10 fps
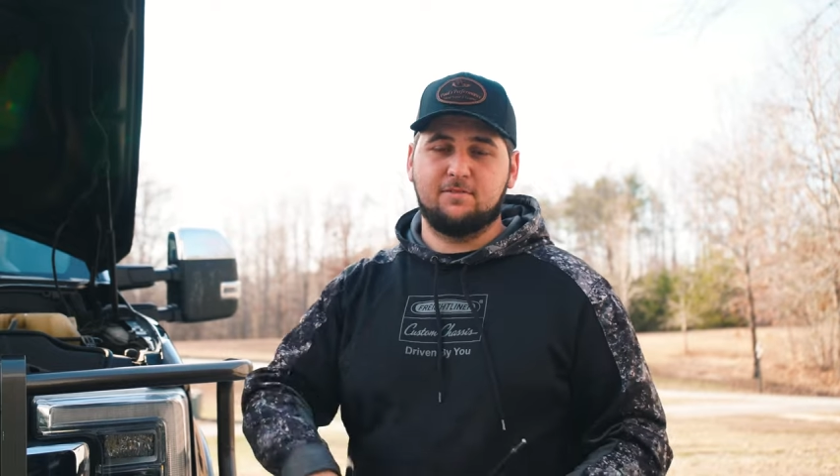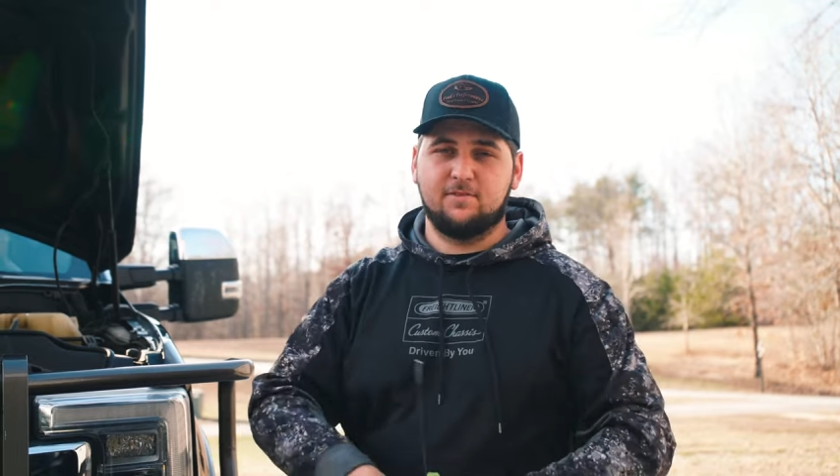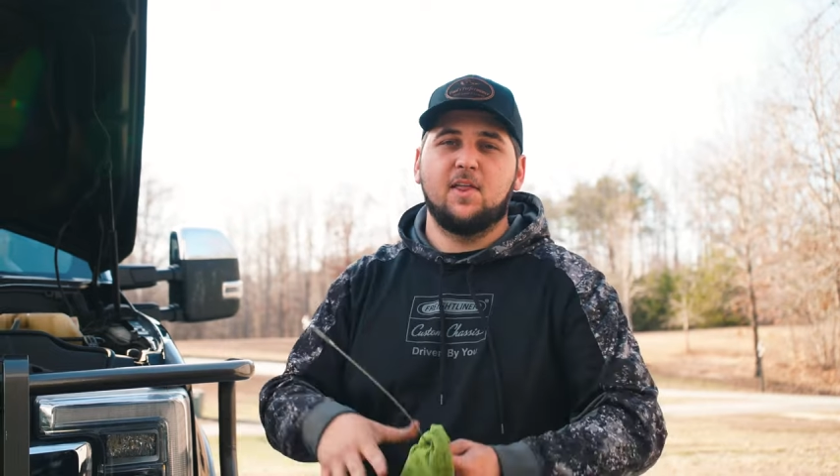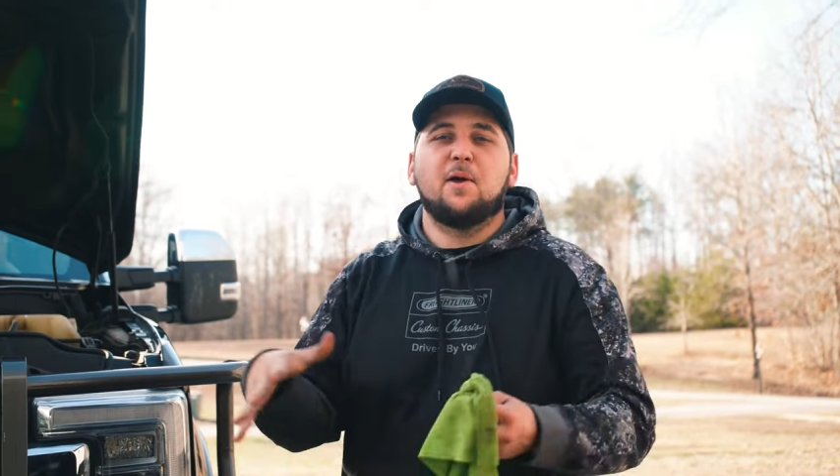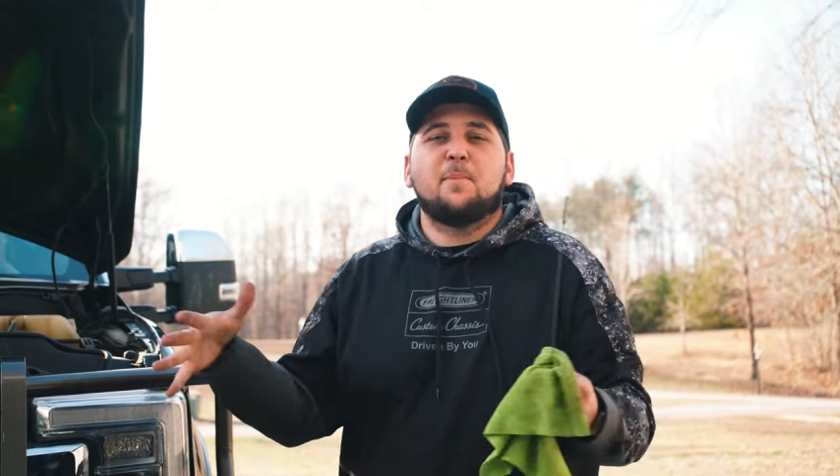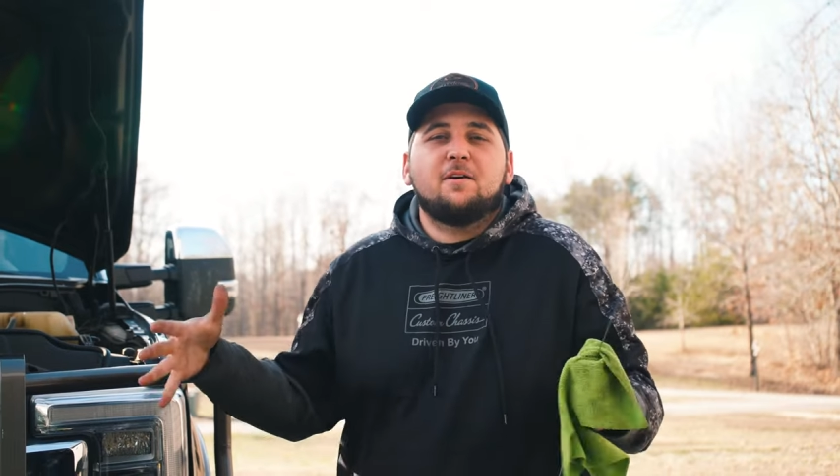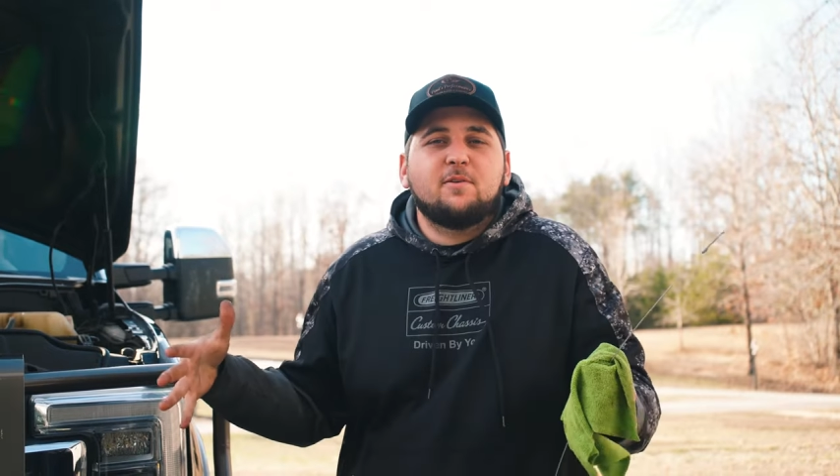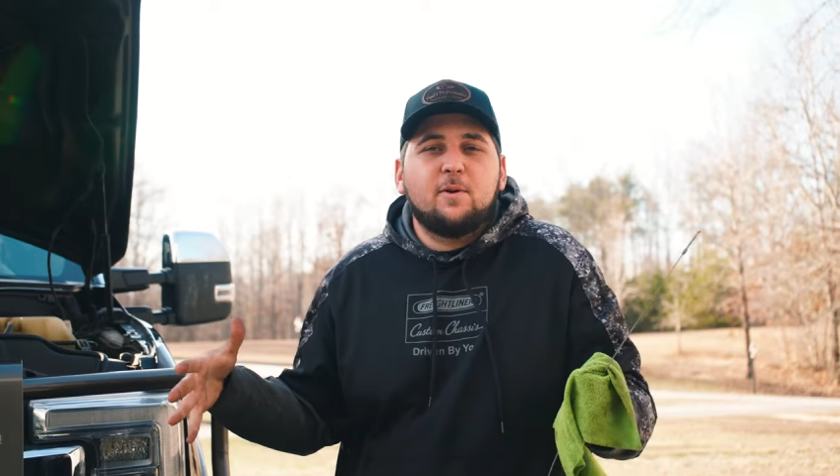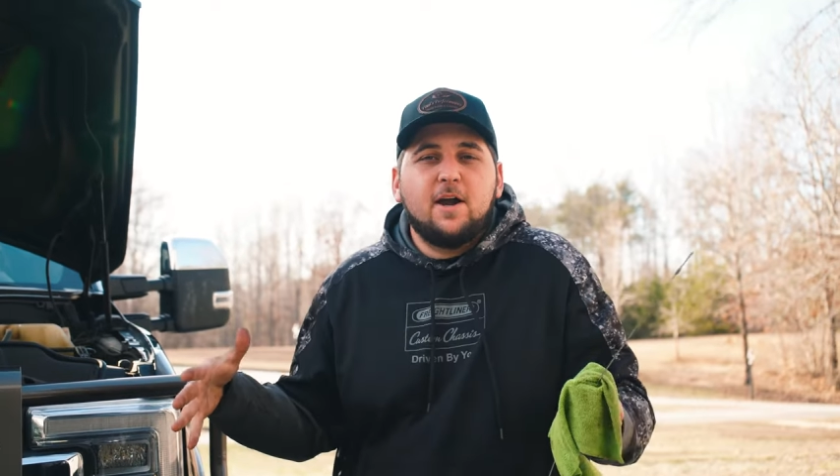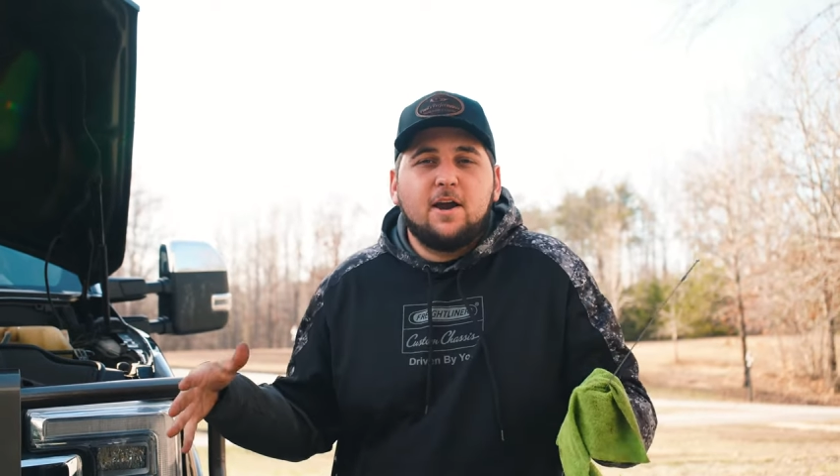fill up
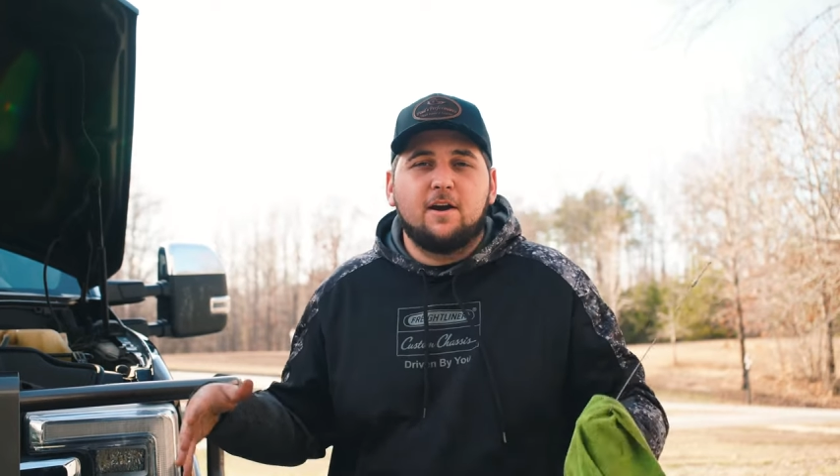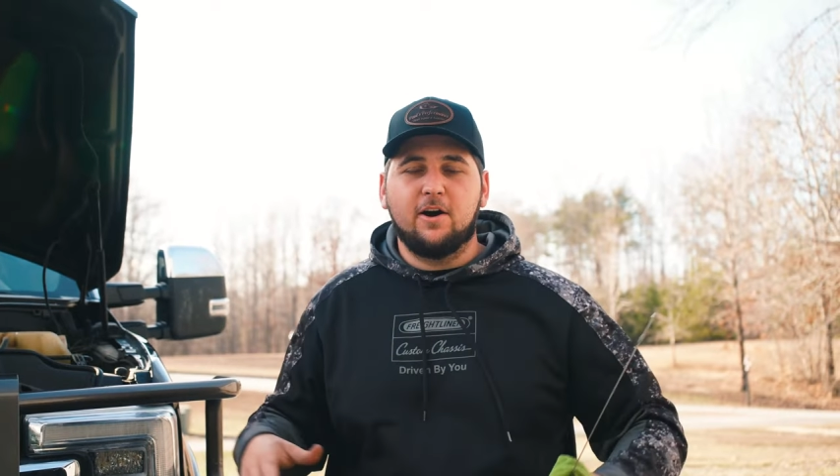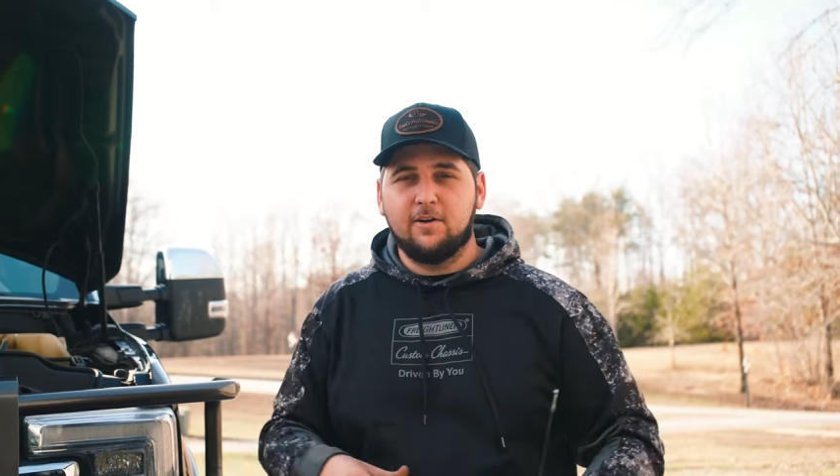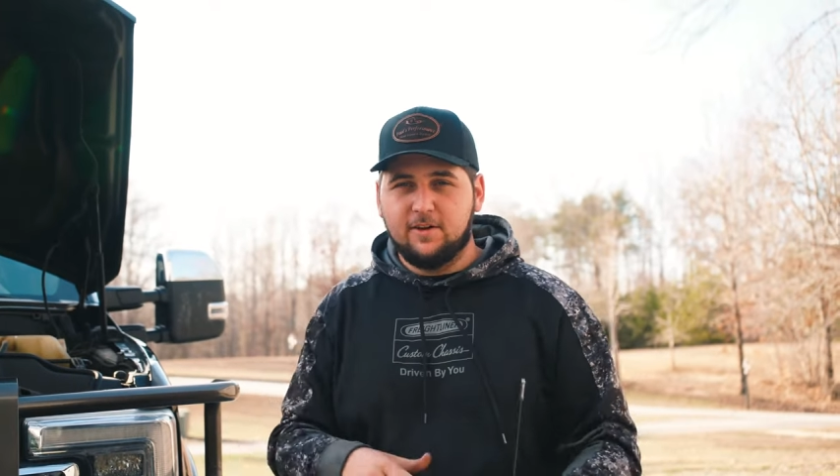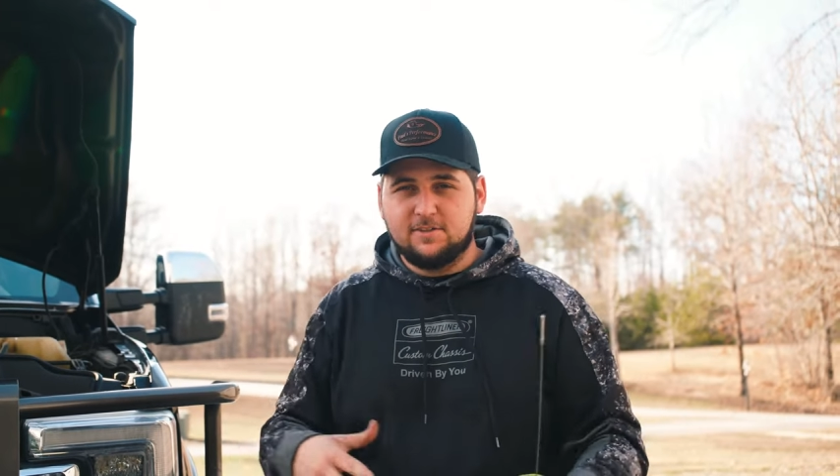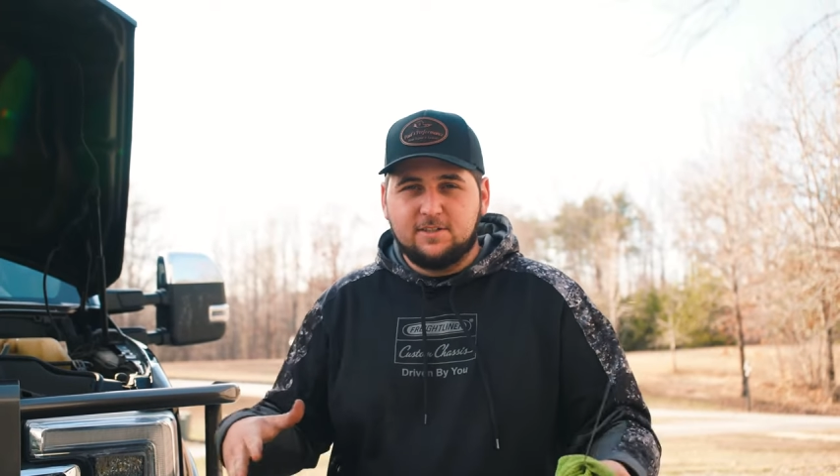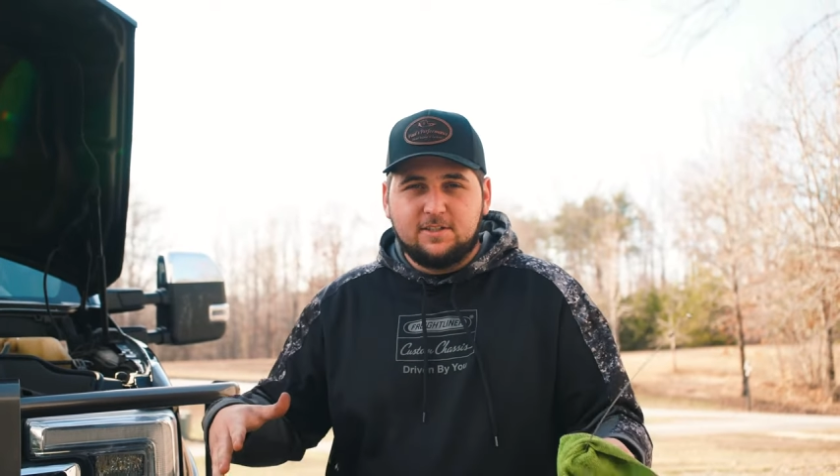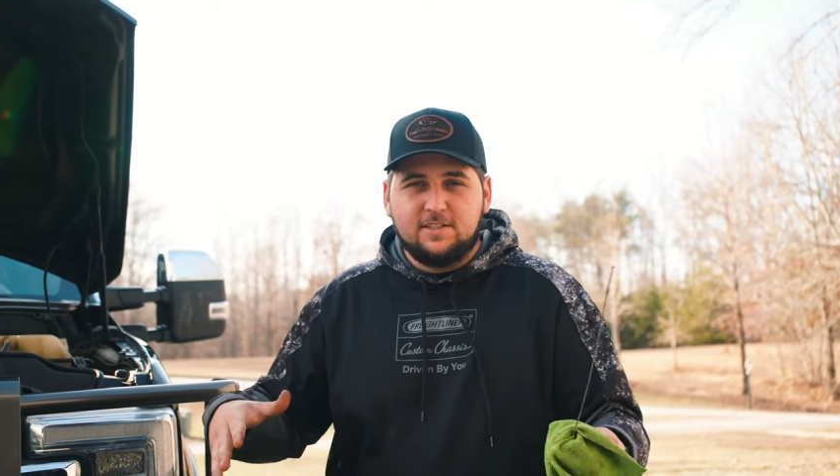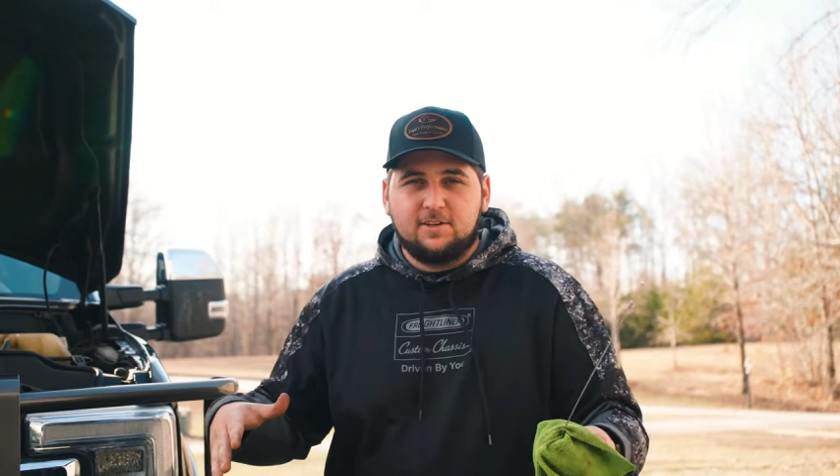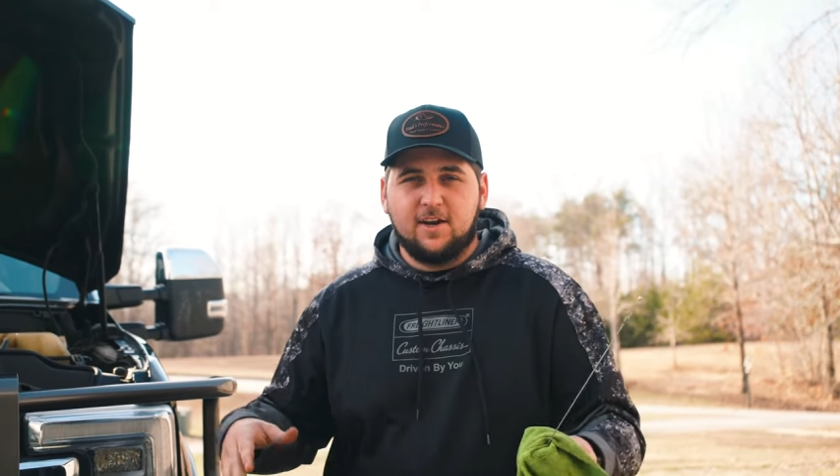everywhere, all those nooks and